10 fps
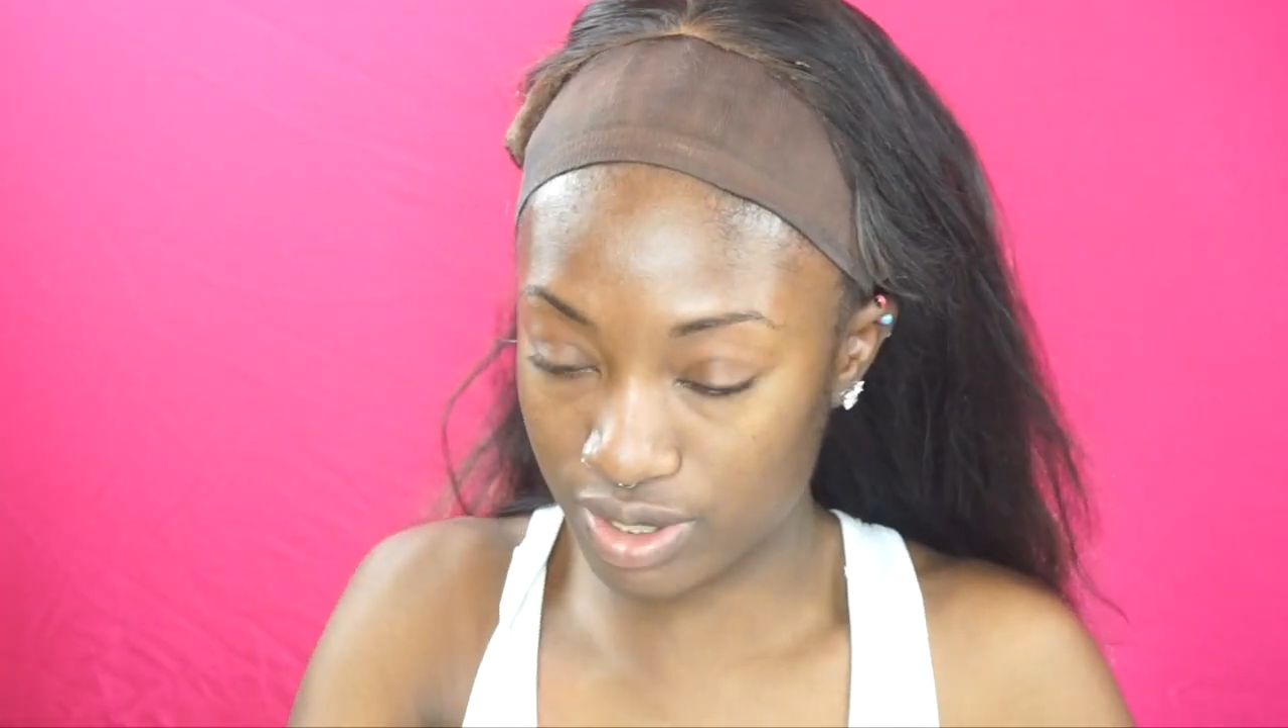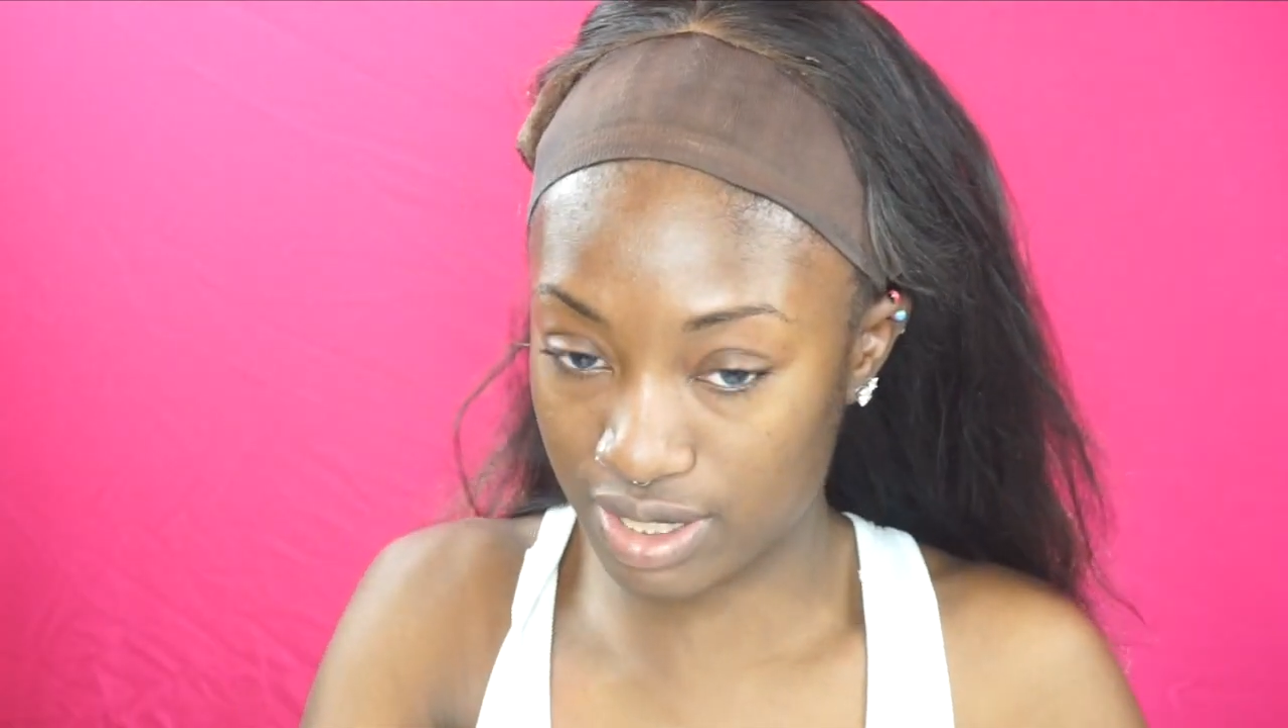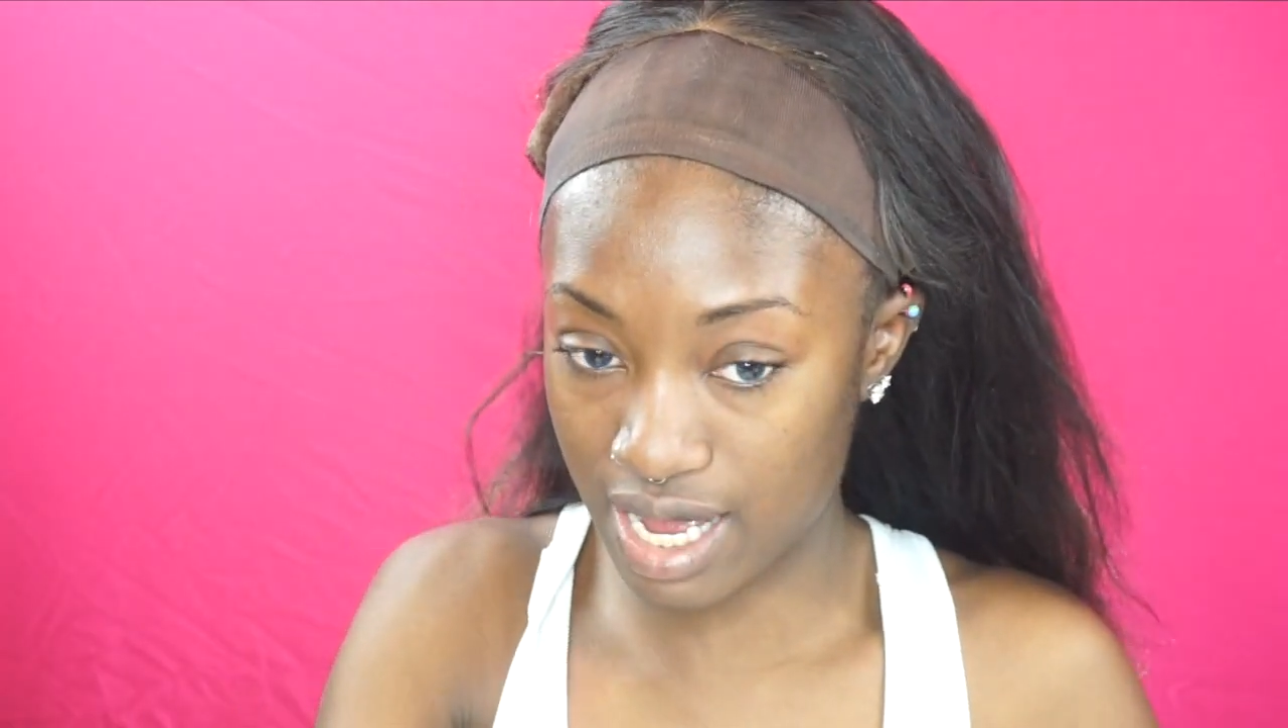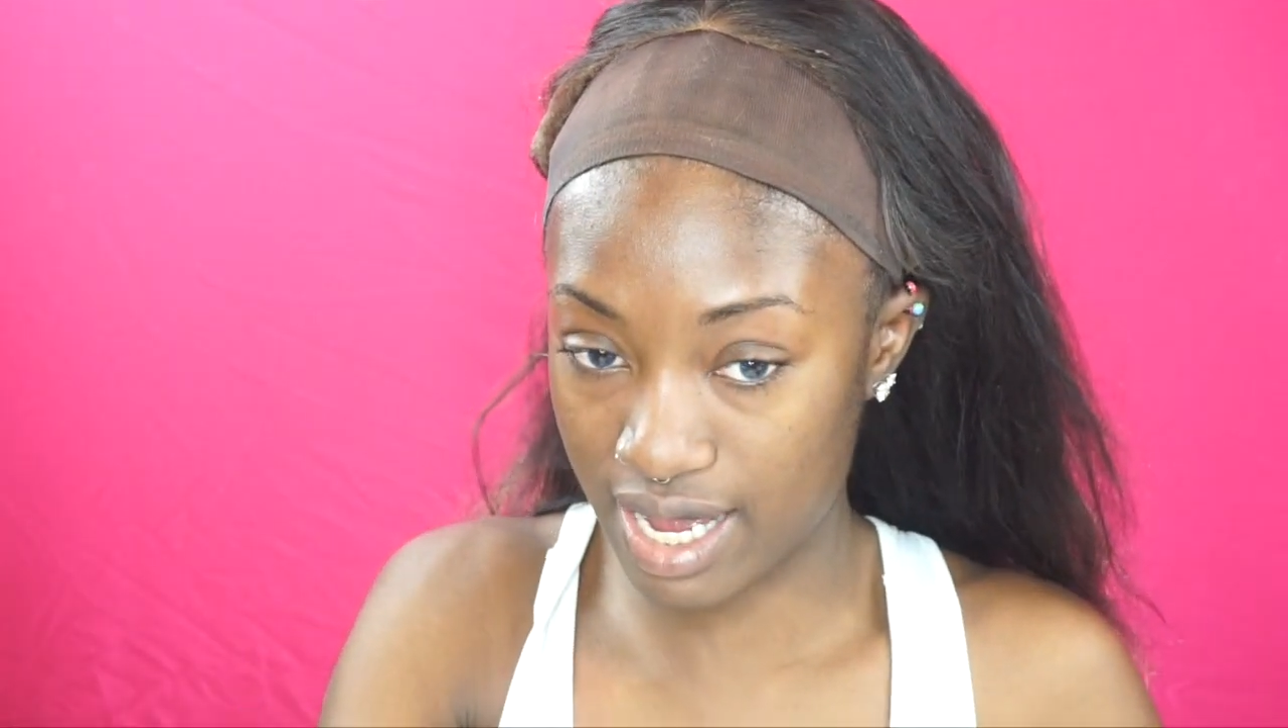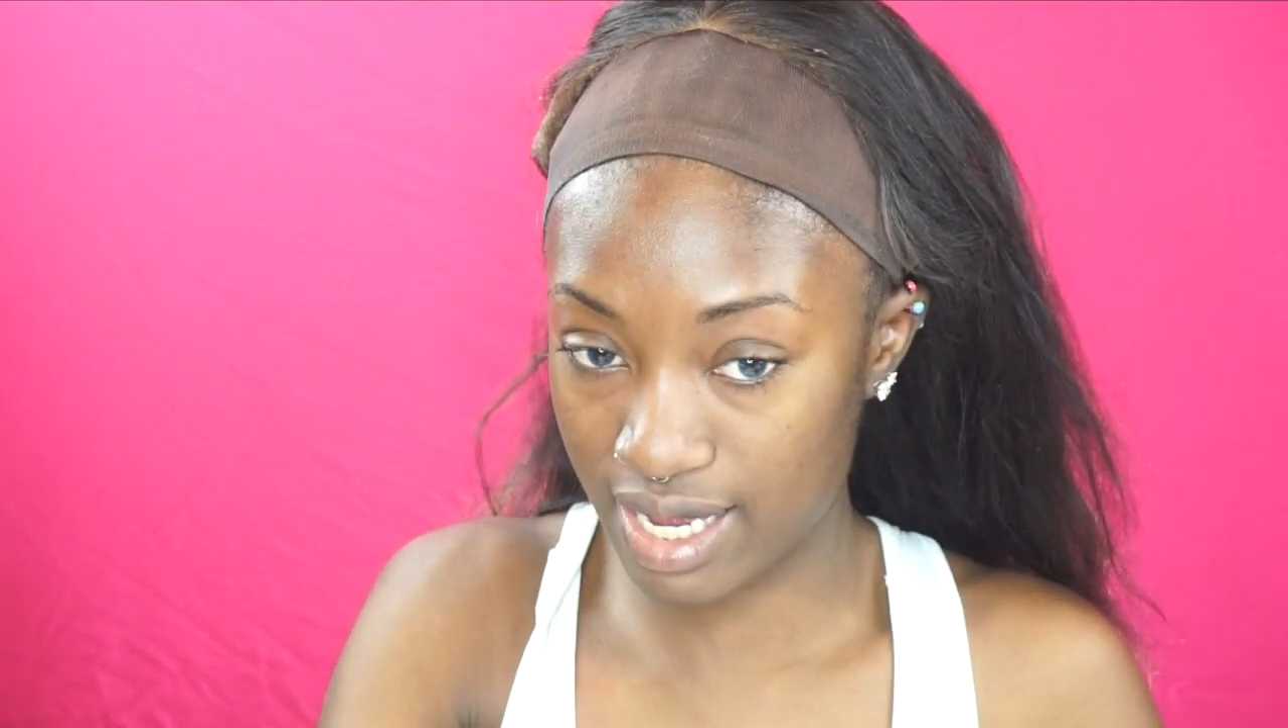
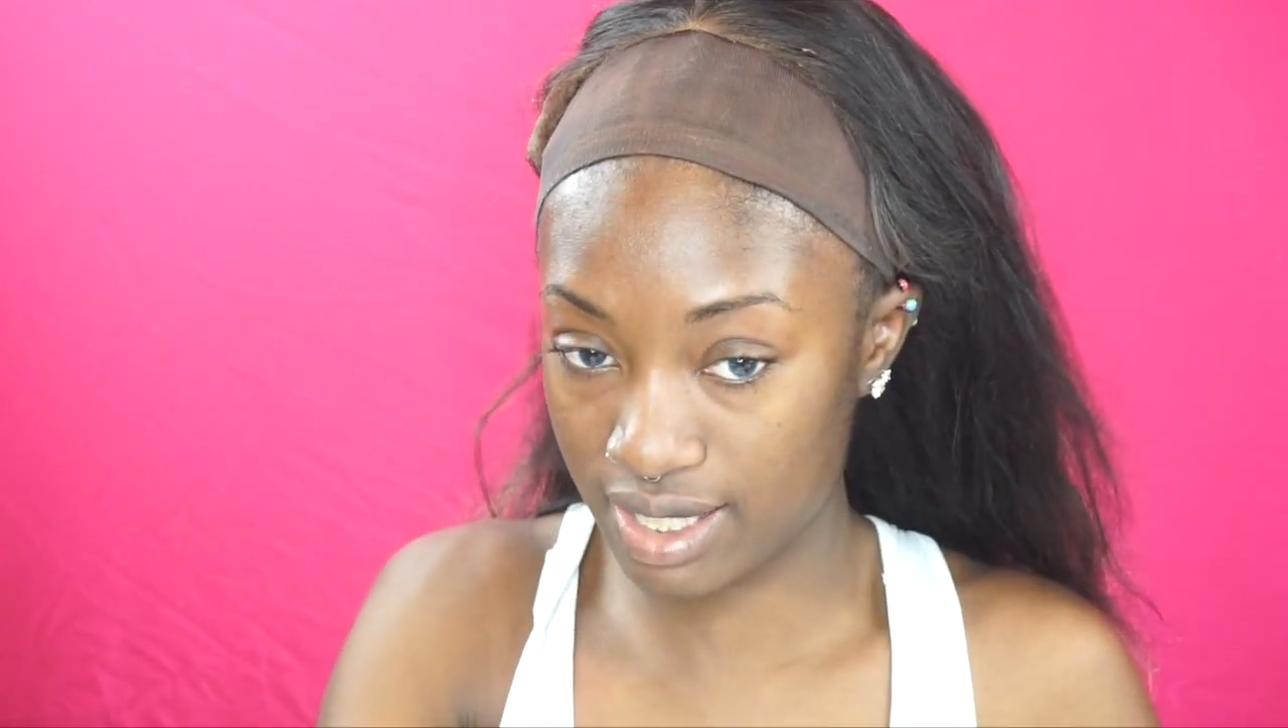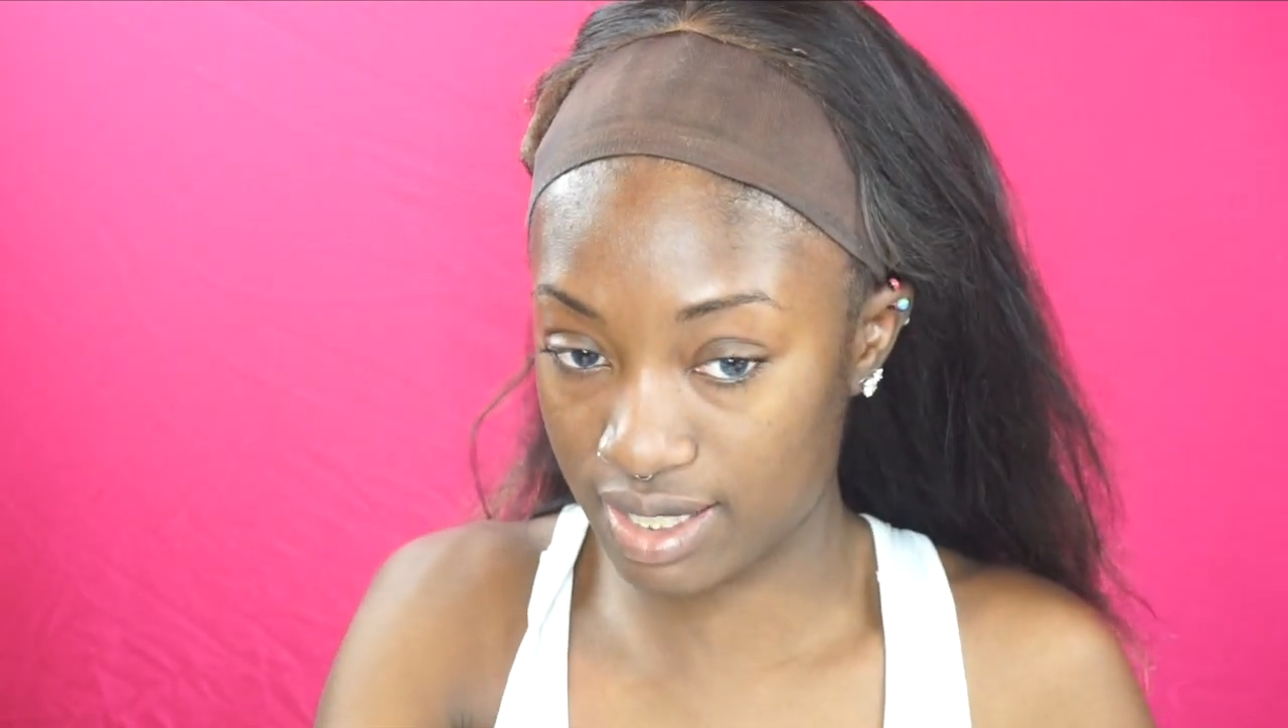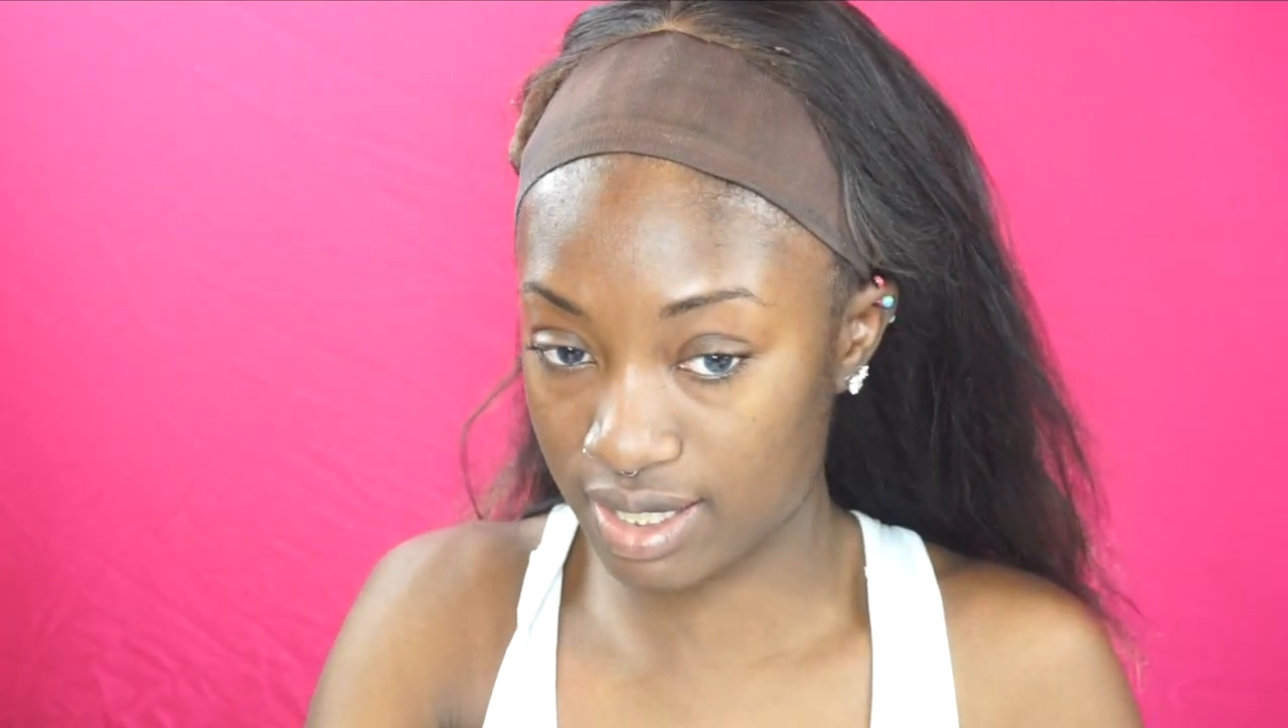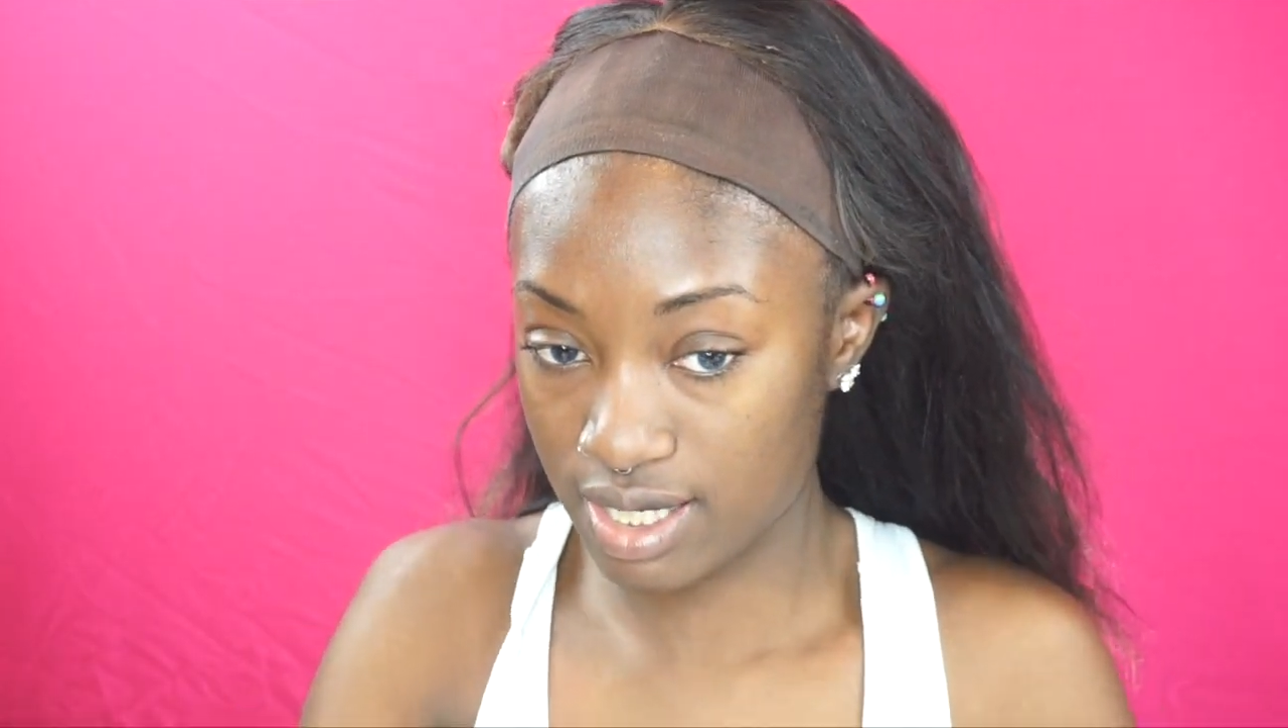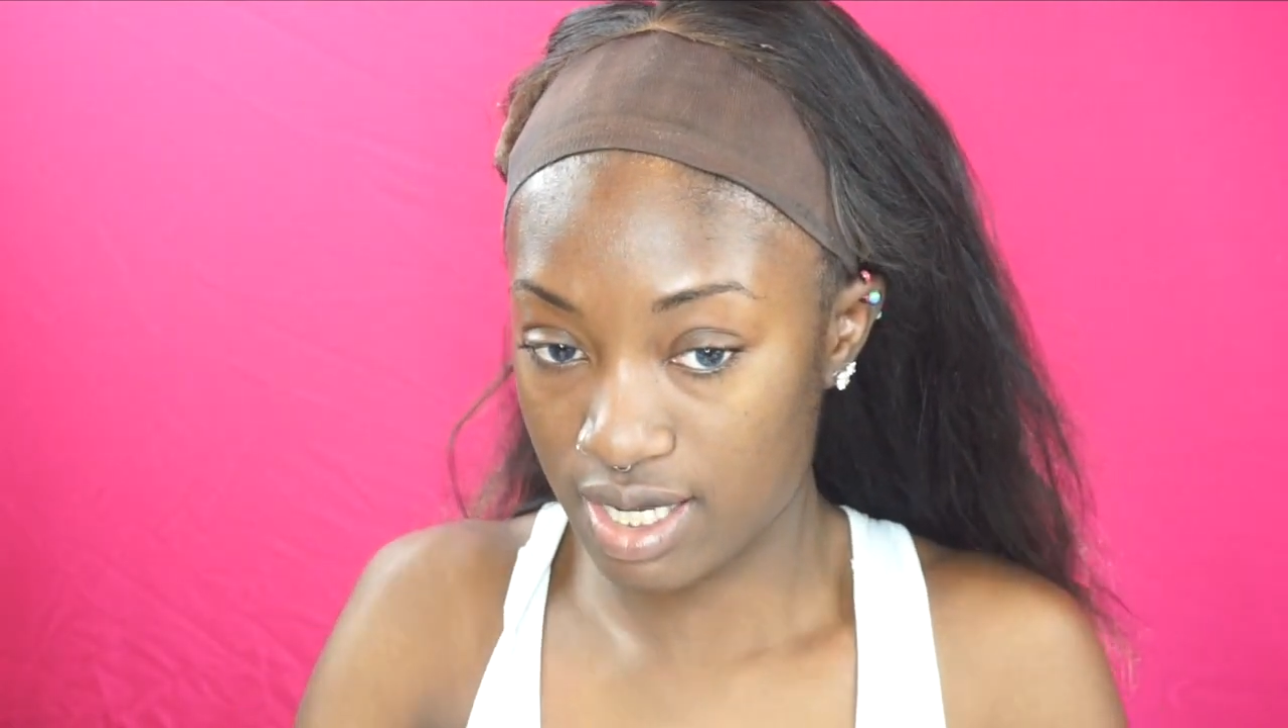
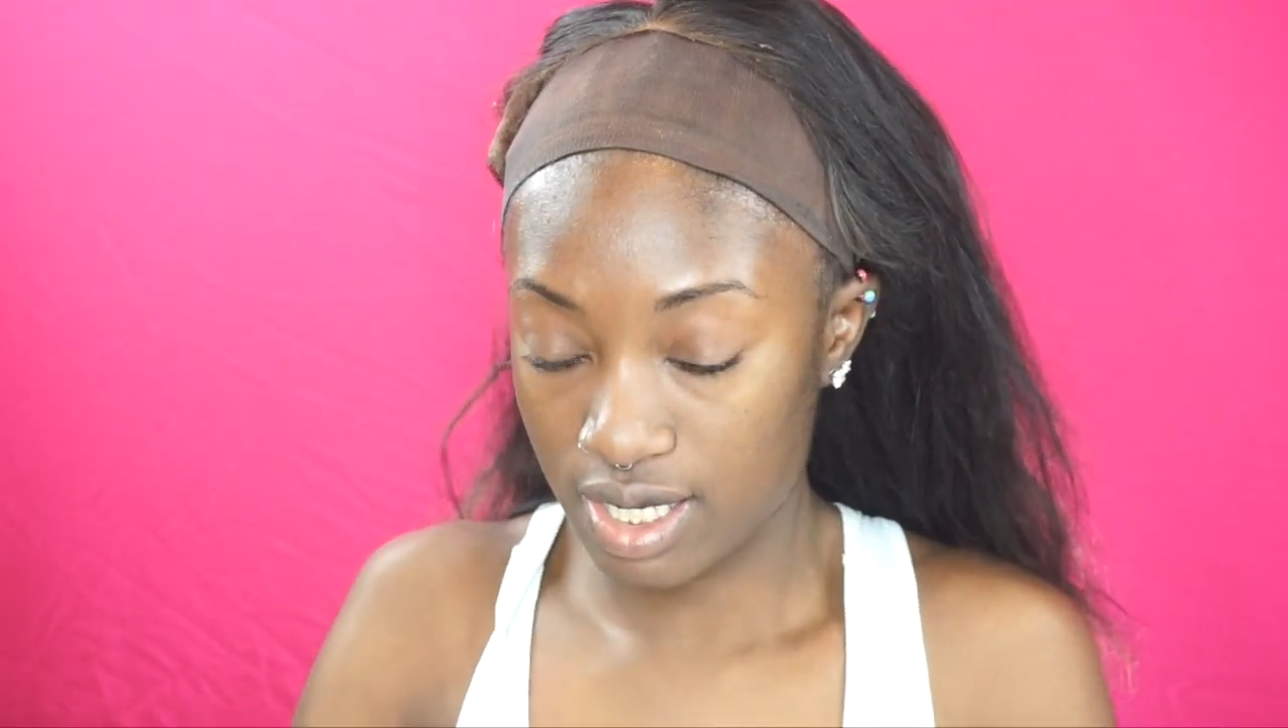sides.